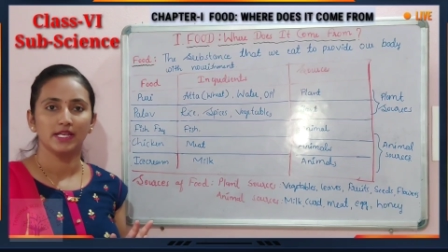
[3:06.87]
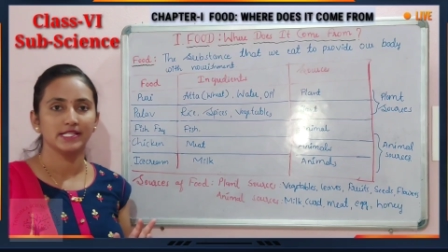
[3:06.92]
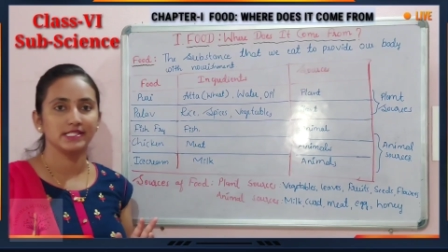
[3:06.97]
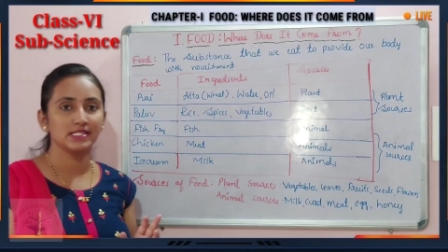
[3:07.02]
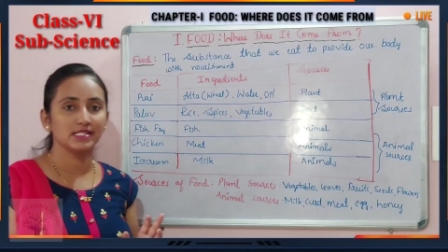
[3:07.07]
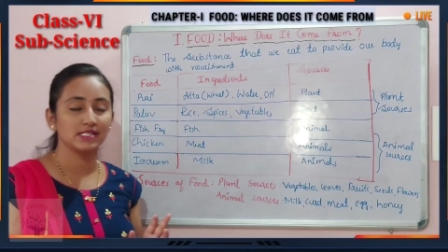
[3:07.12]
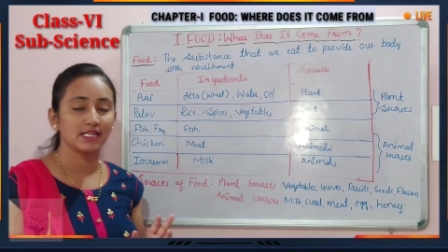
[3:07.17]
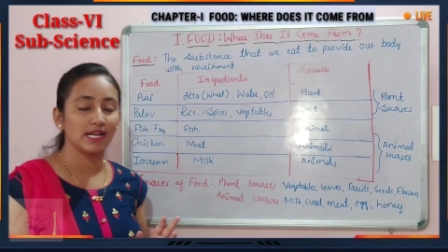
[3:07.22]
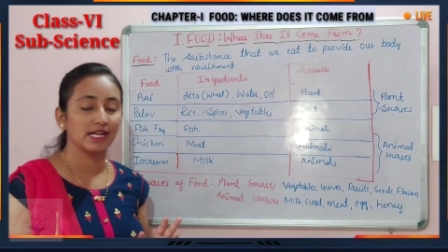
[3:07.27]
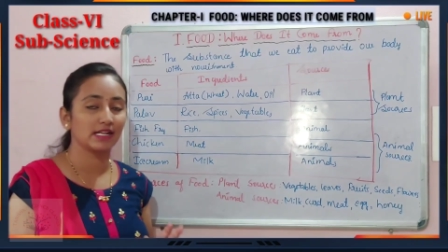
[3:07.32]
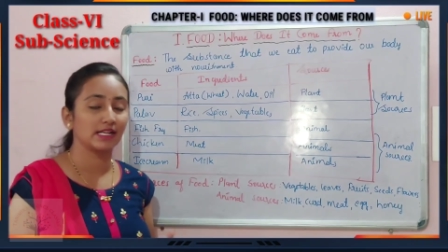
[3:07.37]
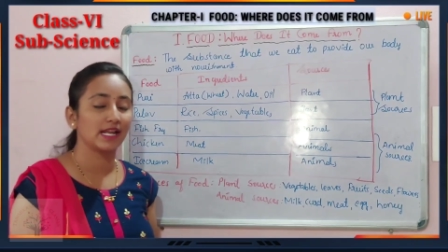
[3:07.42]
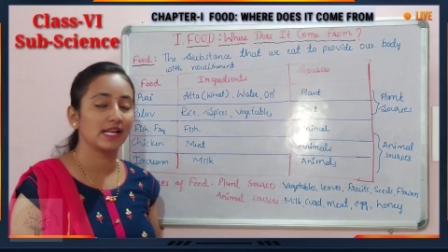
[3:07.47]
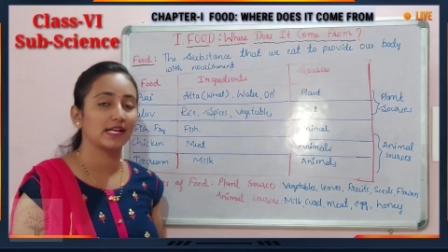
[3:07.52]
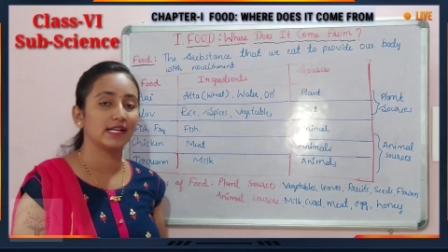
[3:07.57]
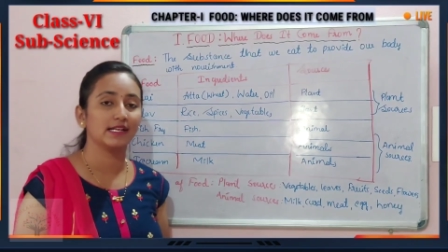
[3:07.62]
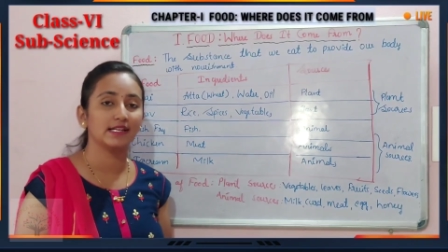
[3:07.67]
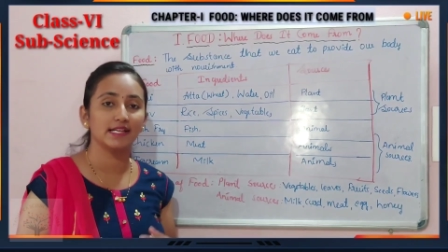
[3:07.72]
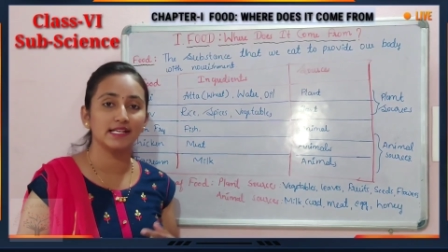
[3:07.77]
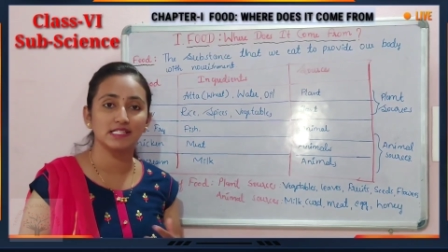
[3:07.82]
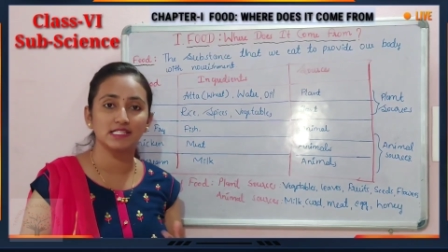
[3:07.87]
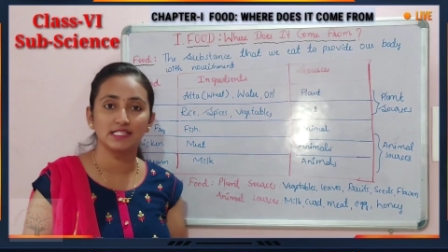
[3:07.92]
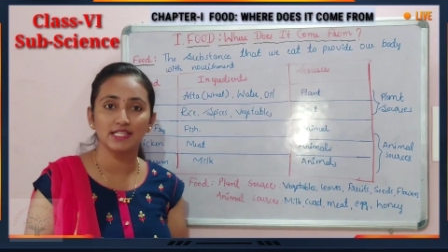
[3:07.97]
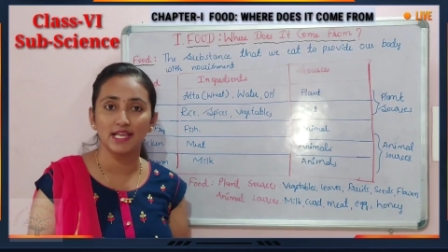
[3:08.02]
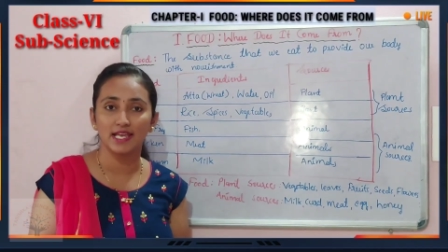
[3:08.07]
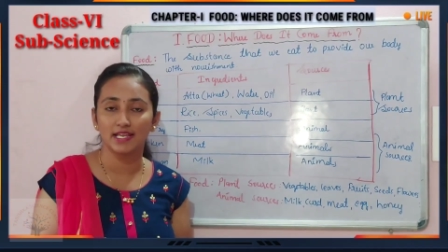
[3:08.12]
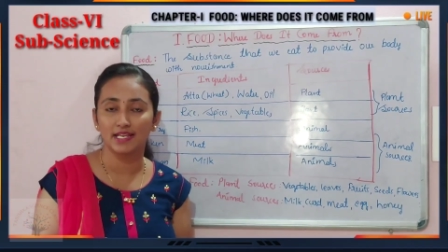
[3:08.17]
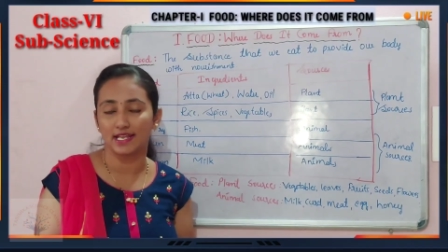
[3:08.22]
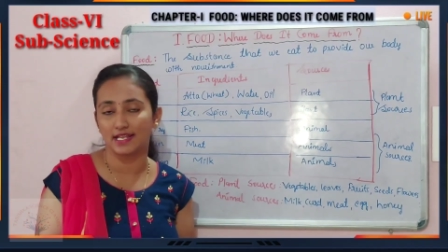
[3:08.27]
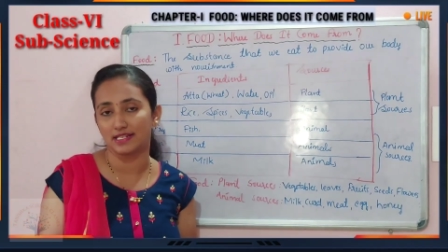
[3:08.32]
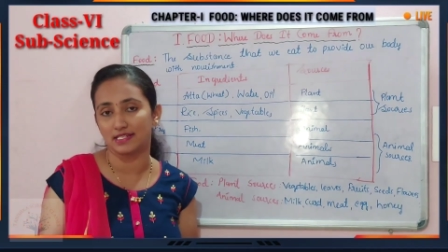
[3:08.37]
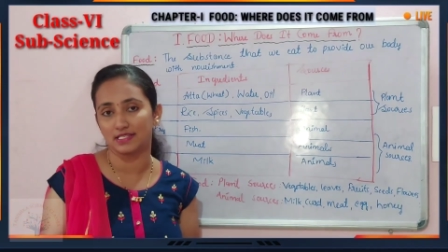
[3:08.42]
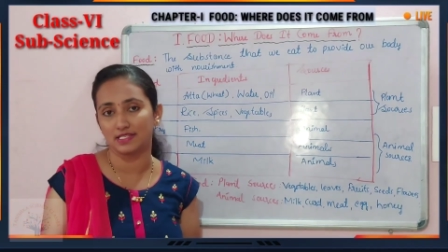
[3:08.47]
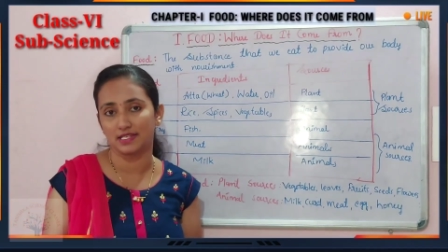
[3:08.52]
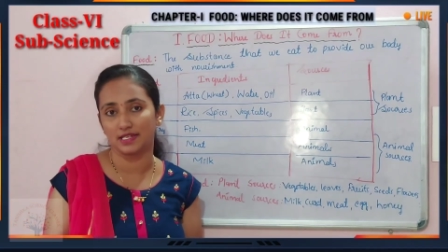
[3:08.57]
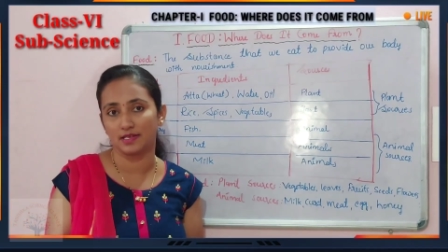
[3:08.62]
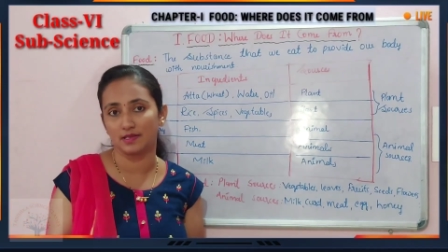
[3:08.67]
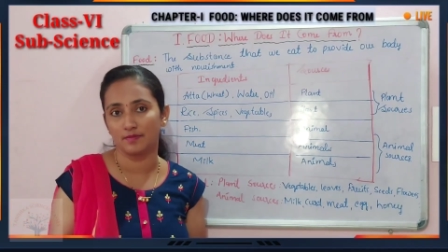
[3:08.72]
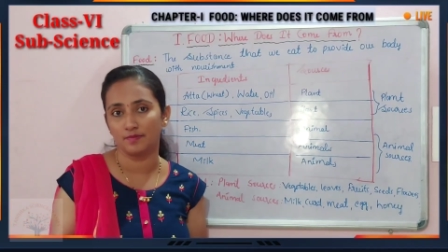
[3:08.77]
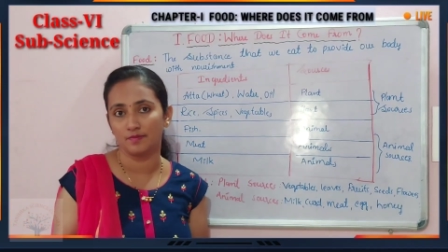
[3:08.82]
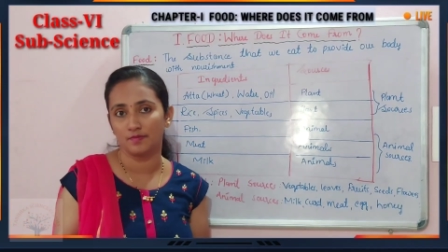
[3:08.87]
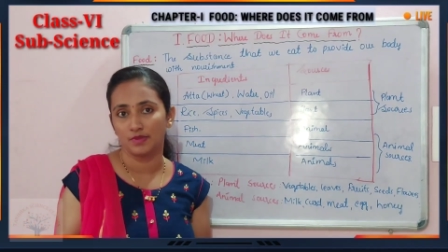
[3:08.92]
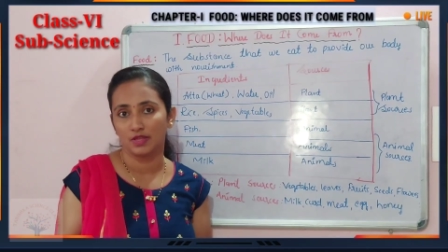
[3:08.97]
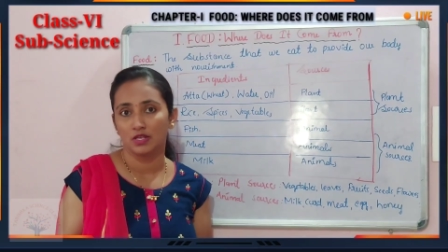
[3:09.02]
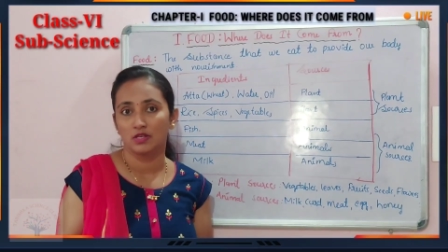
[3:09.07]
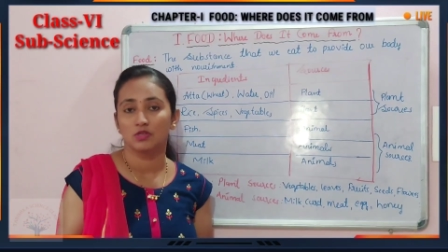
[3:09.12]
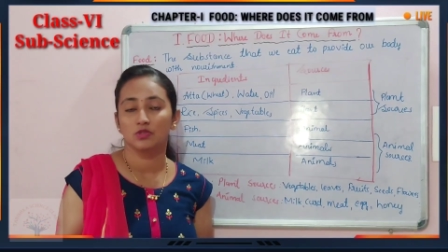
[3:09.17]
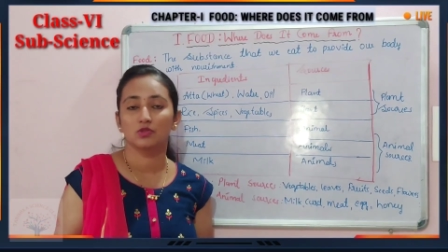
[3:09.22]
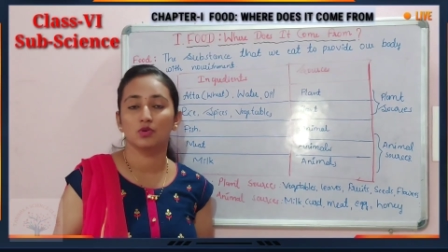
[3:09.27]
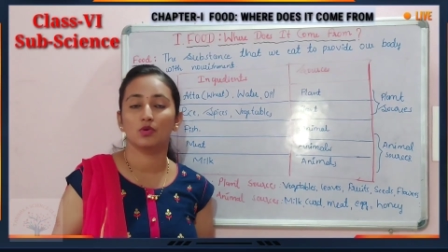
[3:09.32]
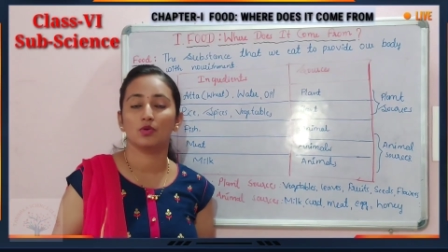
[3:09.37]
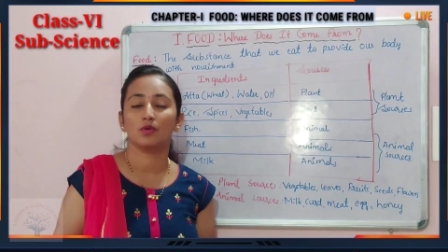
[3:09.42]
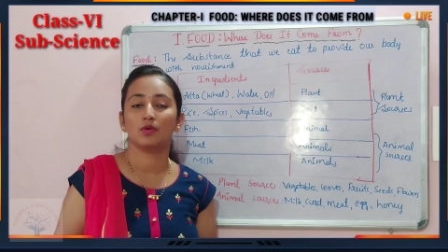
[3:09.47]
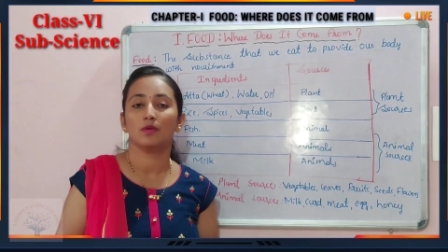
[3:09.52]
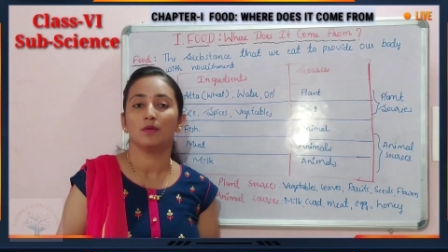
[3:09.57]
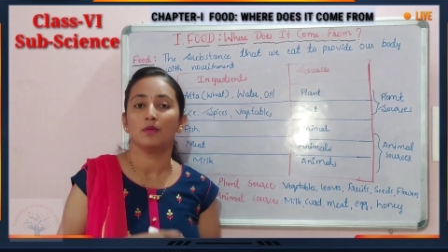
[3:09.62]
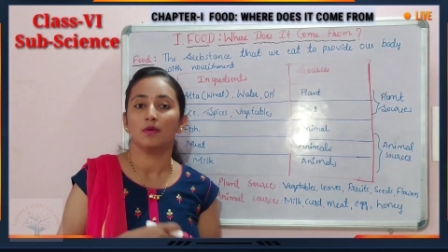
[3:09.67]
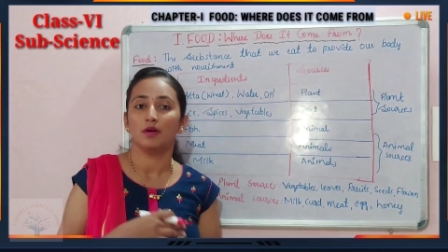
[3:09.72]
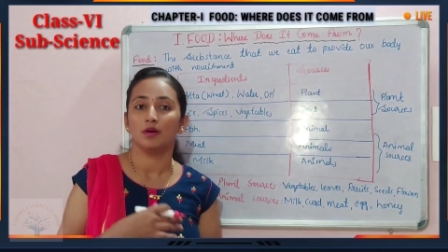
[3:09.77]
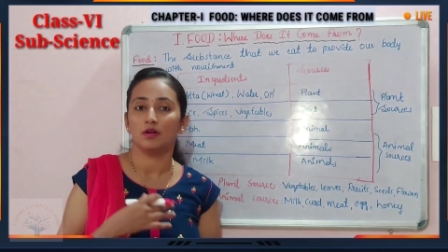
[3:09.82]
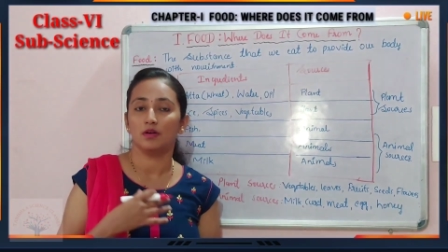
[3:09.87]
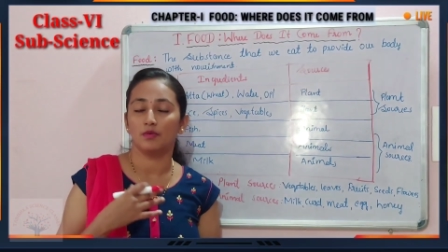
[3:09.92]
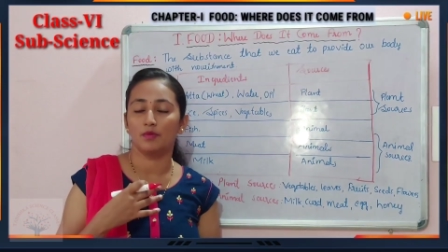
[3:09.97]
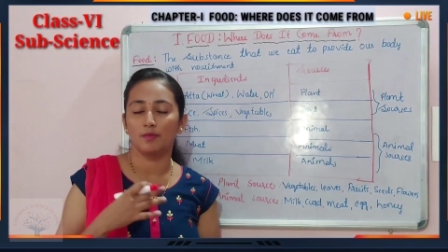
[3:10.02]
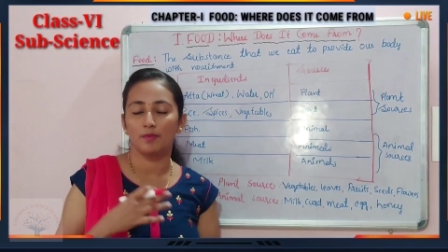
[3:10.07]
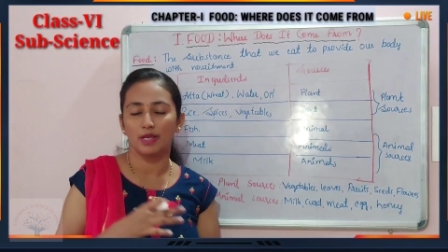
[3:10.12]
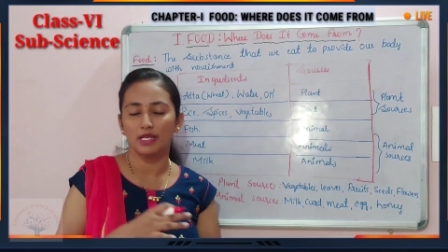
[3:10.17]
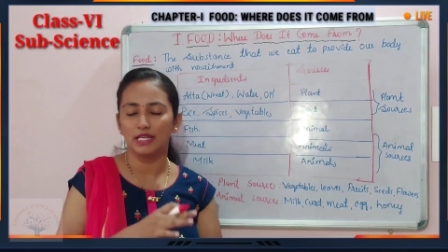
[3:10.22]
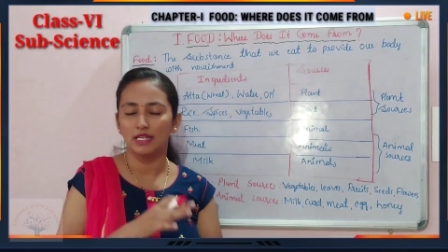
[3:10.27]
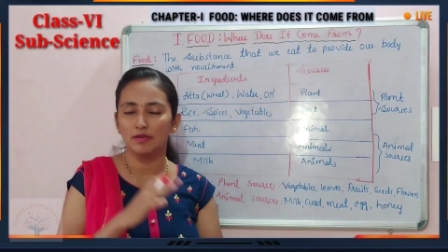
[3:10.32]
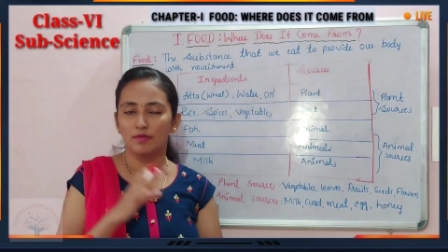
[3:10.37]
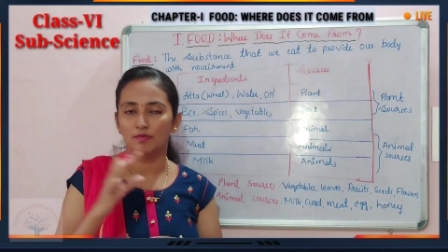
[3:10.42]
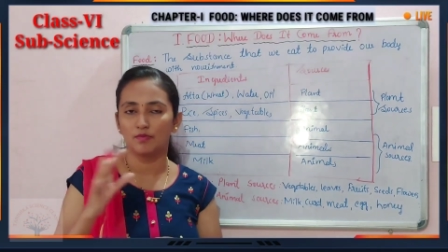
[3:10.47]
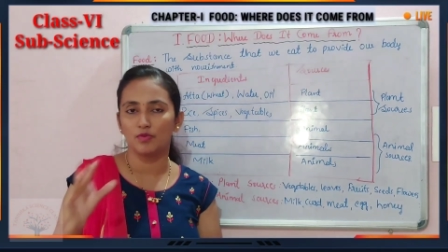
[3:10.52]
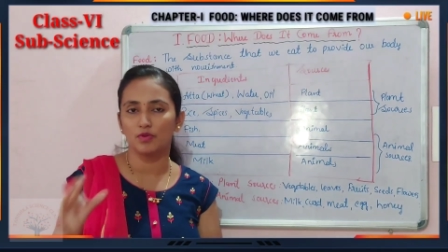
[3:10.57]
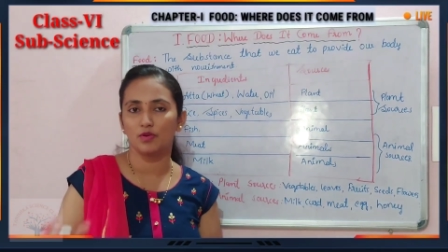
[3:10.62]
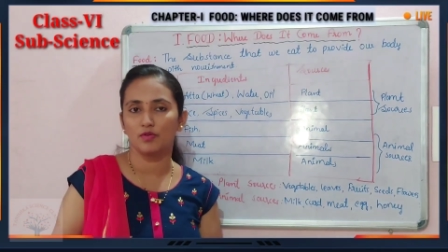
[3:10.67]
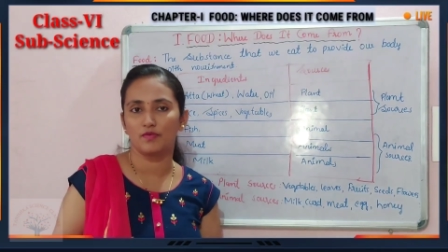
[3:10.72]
Is it right? Like a lassi I can say. So many